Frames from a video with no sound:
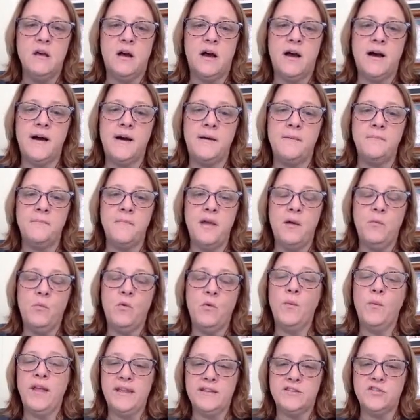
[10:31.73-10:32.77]
And
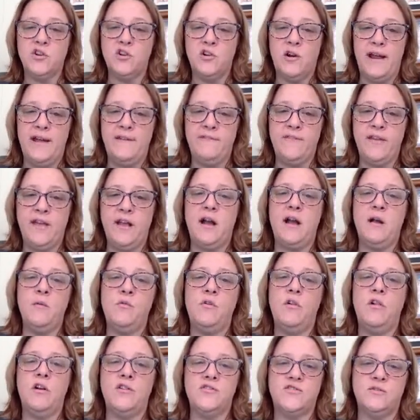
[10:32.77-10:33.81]
when we get to graphing, I
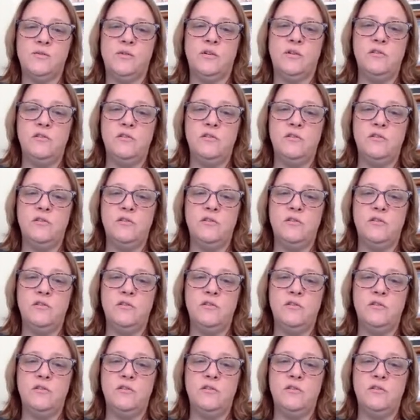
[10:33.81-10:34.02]
will also